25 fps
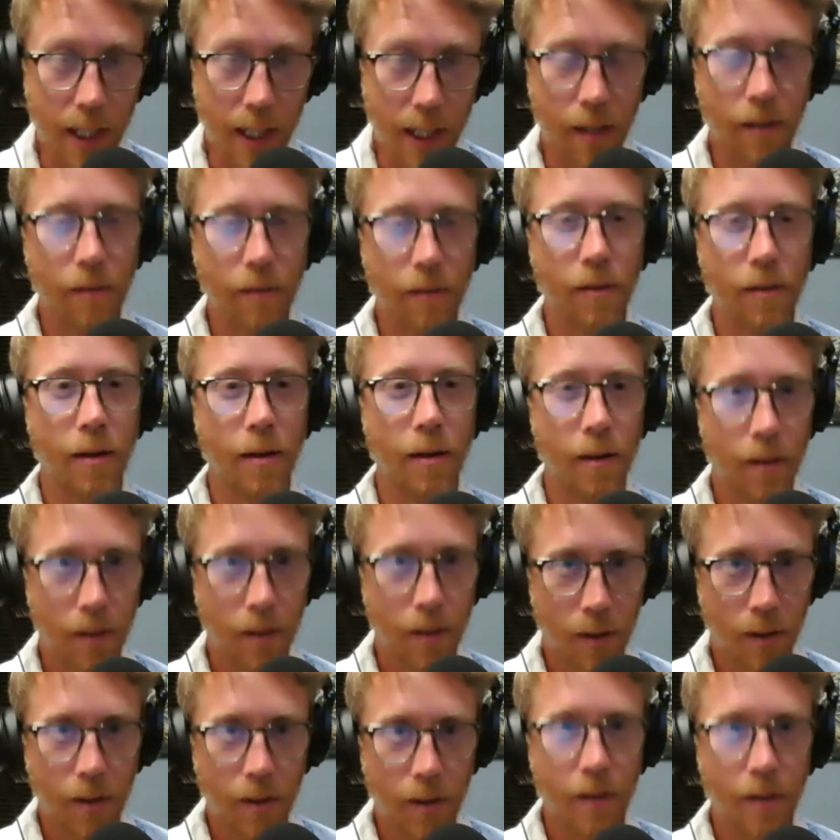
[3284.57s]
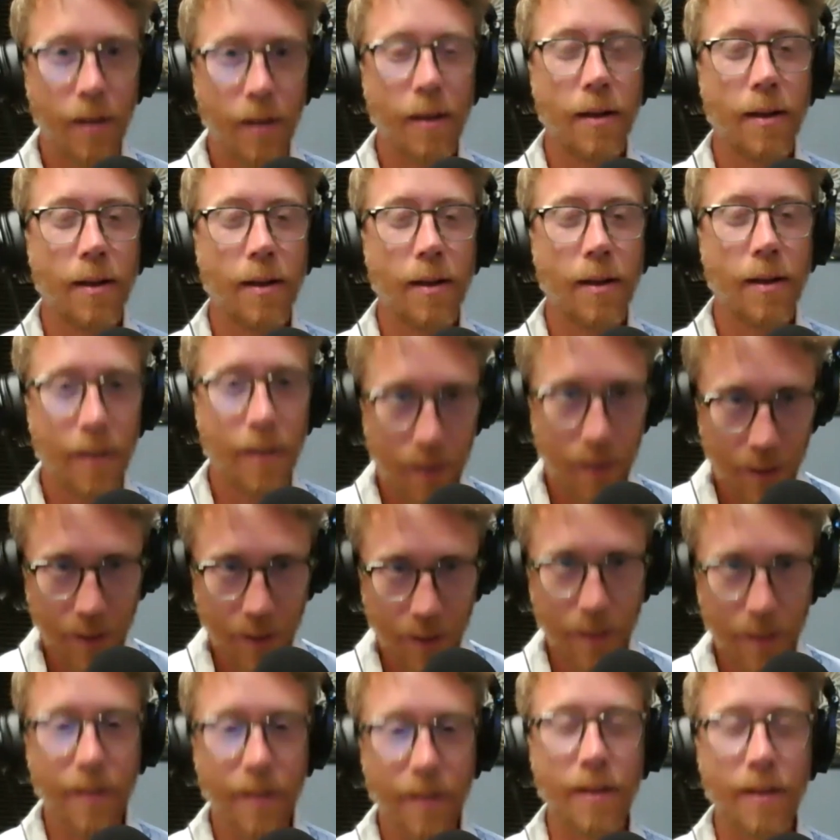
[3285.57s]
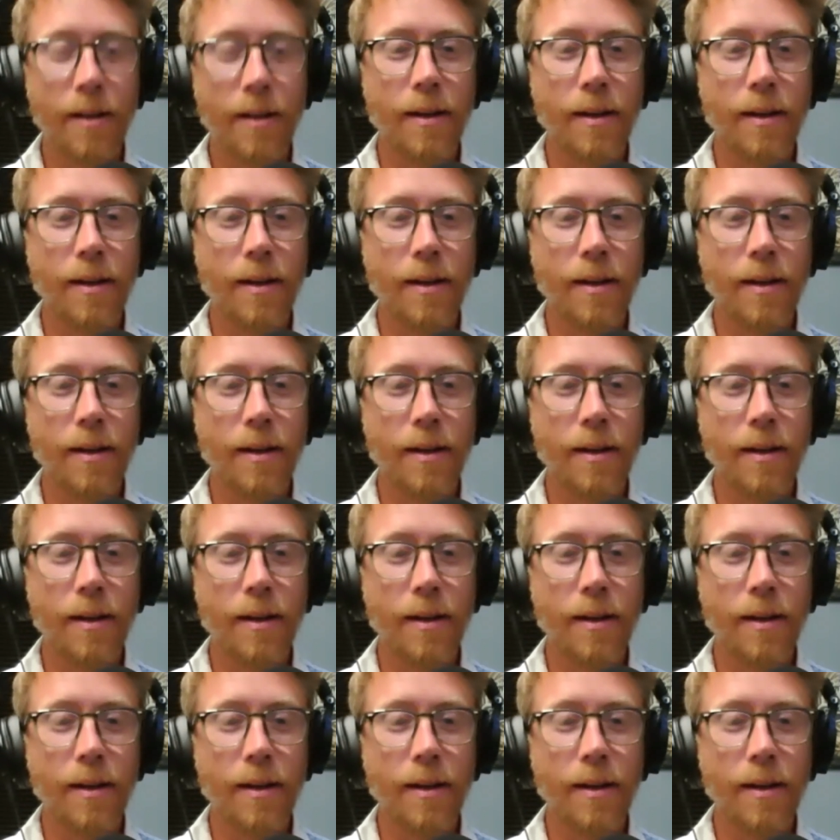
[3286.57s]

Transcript: sorry for yourself on the side of a freaking